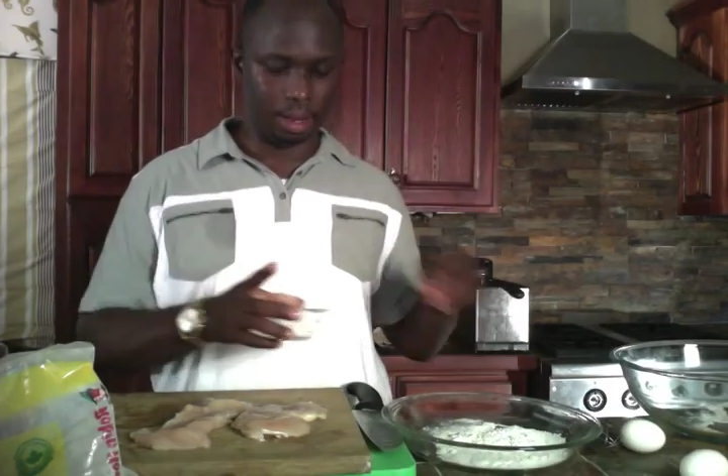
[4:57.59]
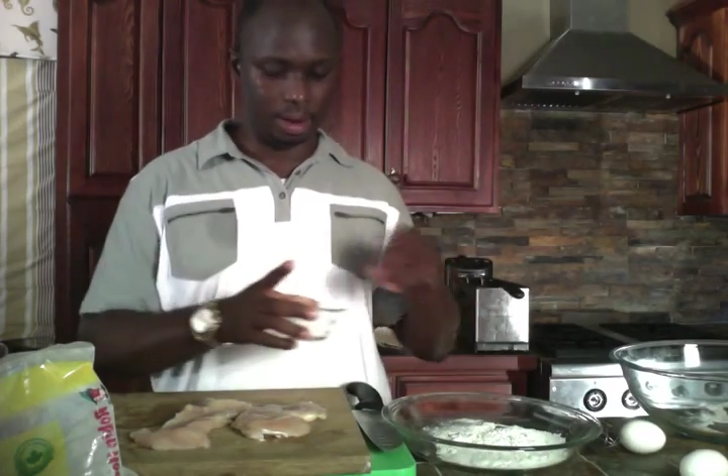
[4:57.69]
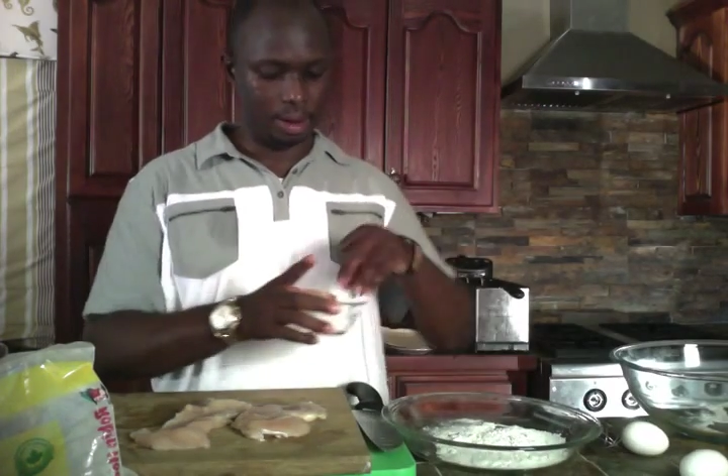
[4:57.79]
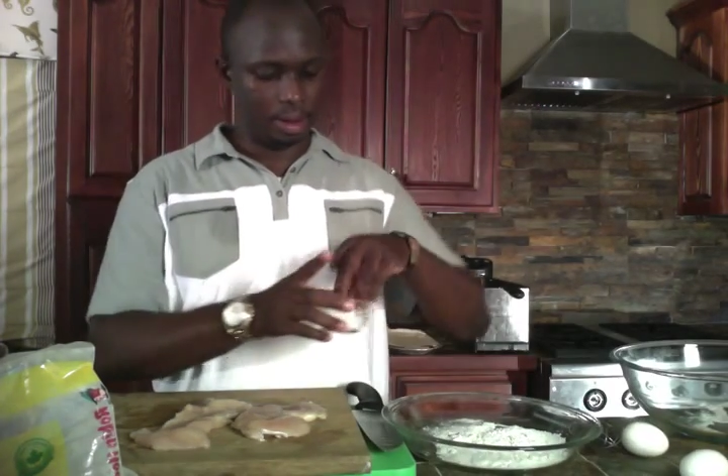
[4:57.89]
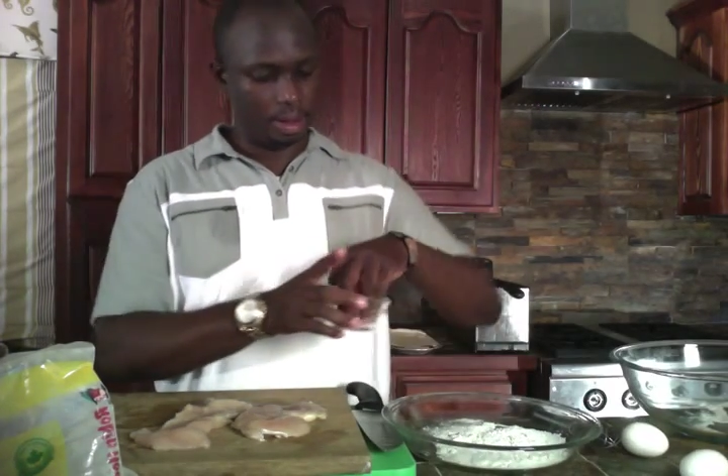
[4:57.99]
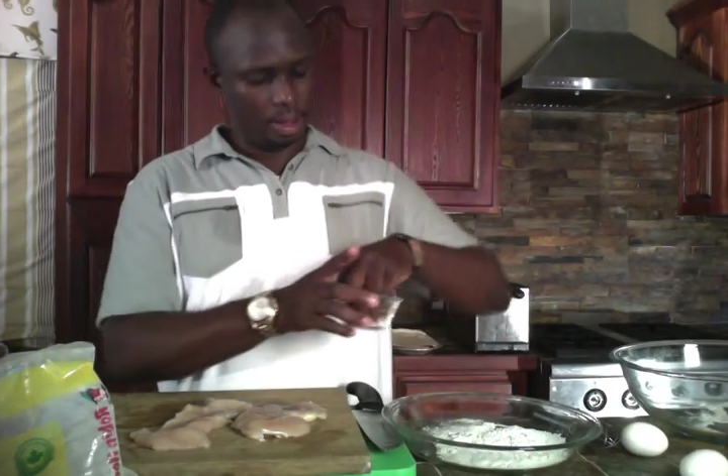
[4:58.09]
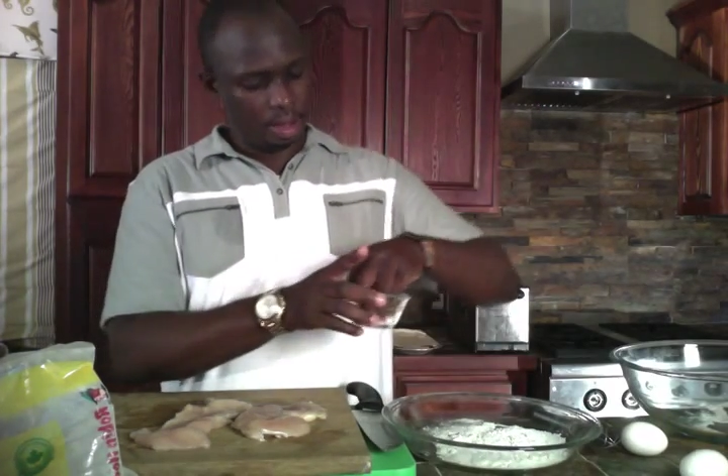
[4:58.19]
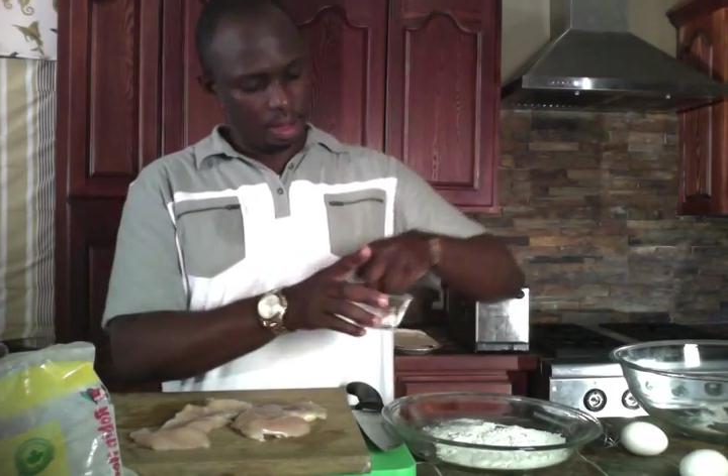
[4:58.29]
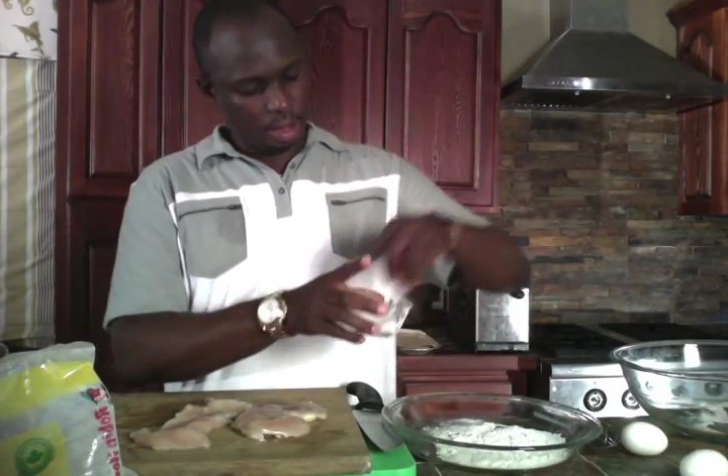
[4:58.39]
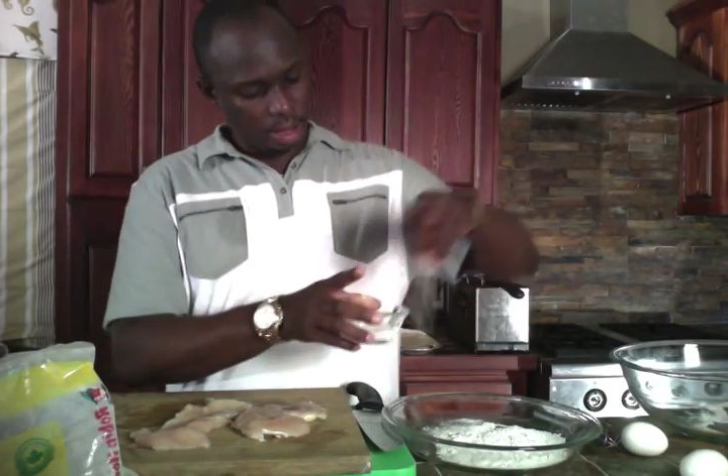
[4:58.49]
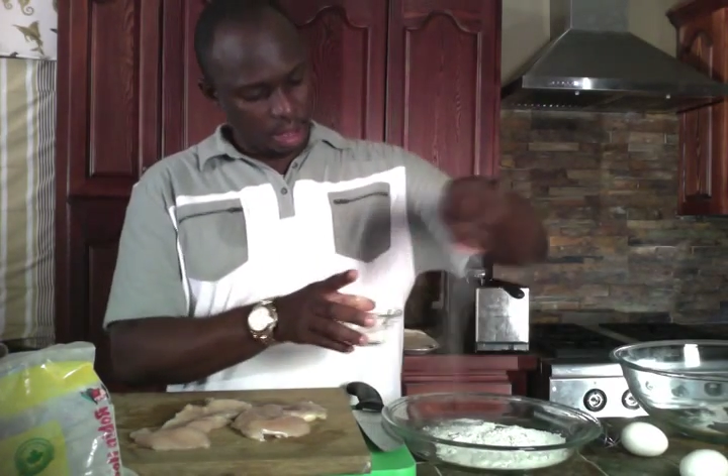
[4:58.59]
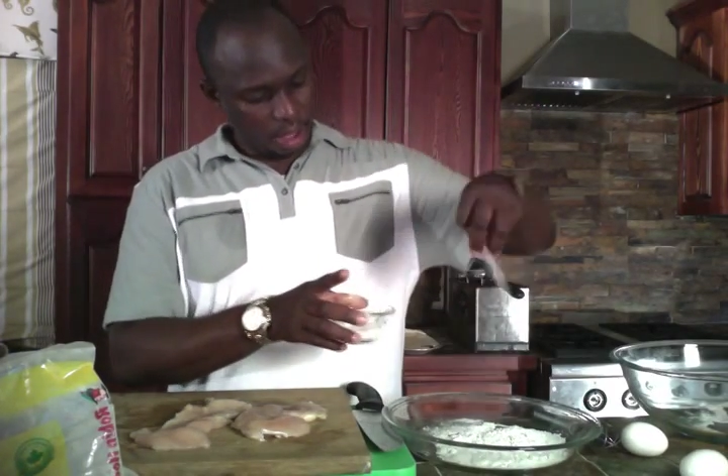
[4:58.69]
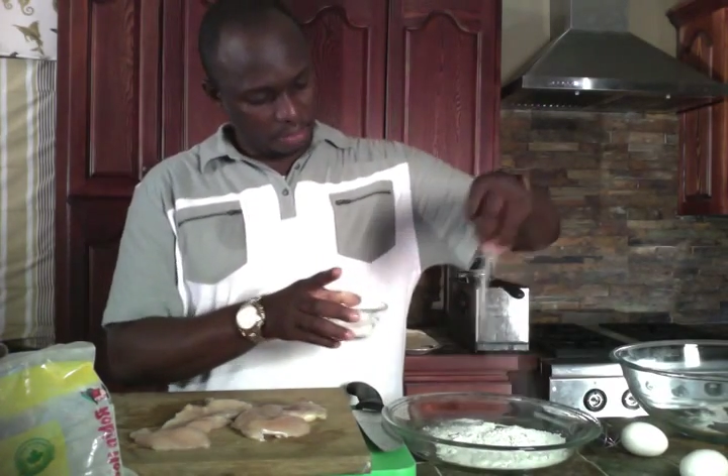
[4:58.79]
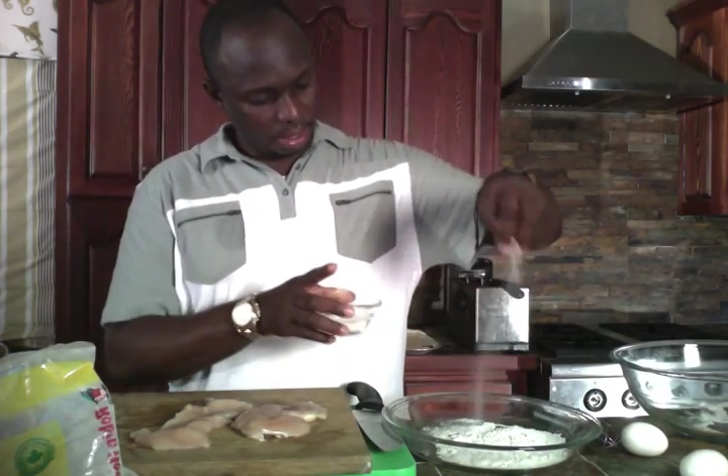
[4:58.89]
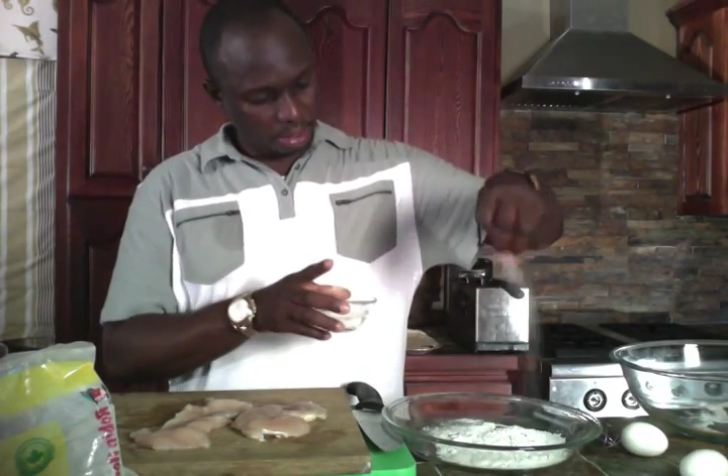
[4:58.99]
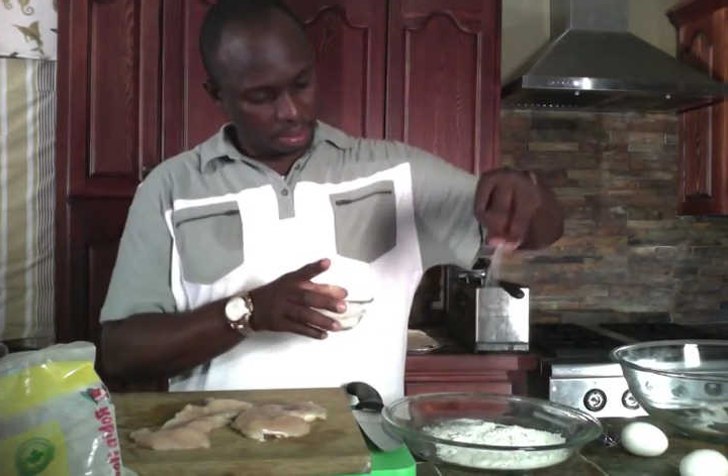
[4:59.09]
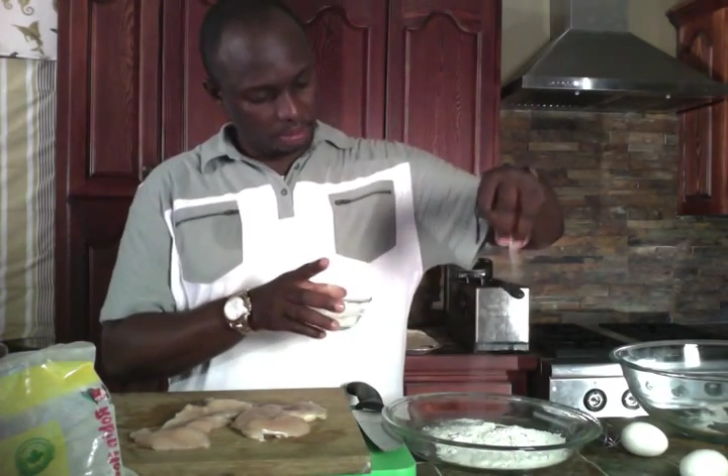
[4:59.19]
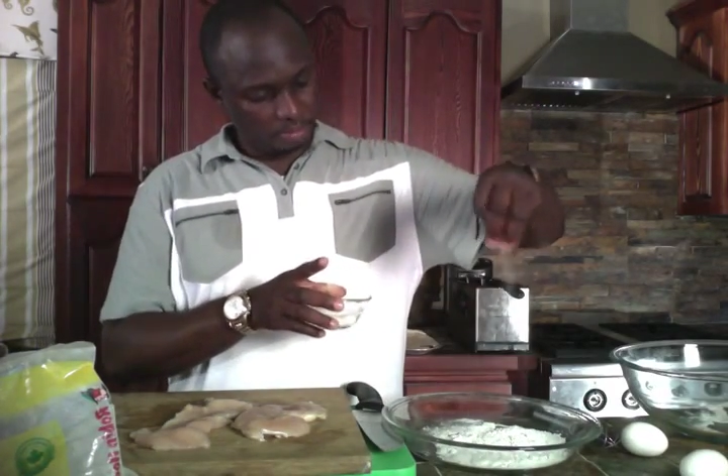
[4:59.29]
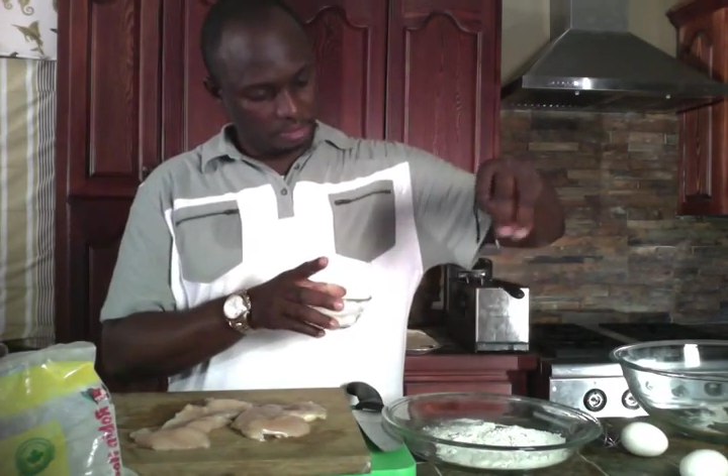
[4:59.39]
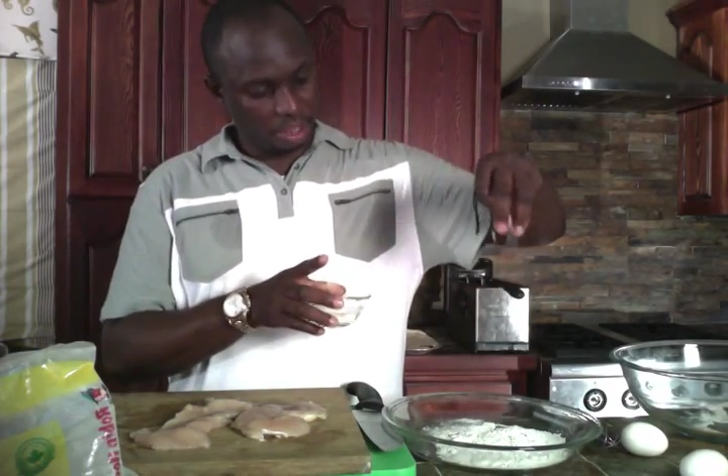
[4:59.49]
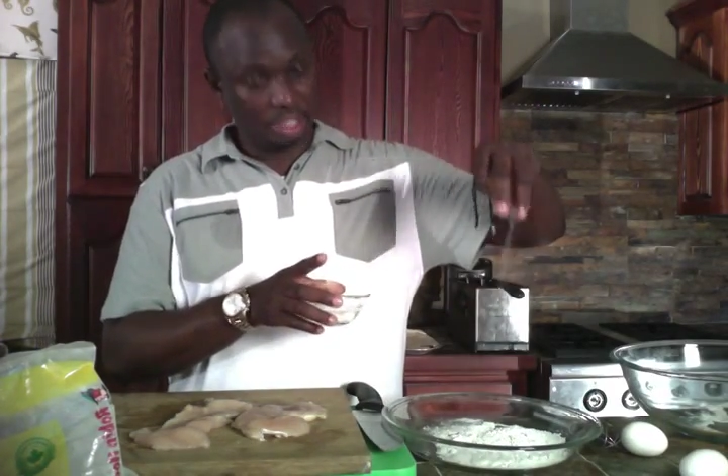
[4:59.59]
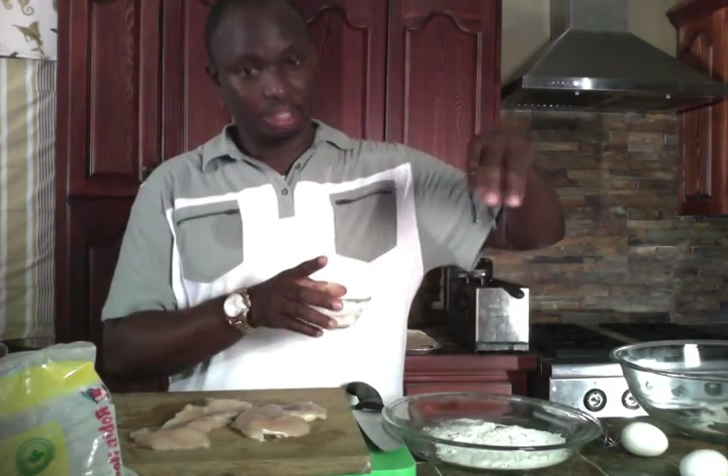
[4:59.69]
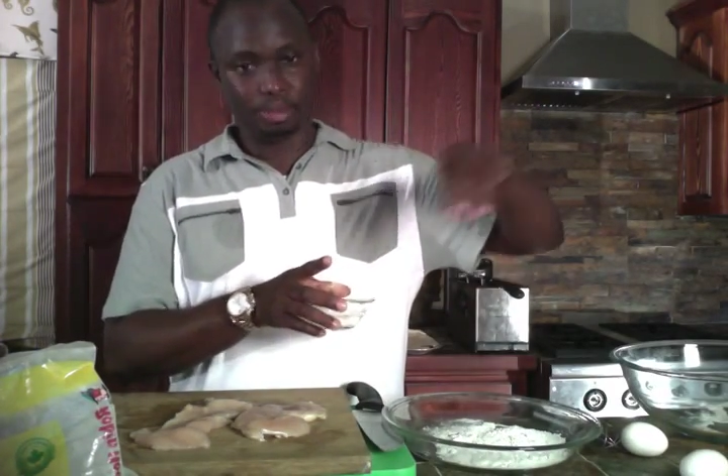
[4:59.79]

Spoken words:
there. After it finish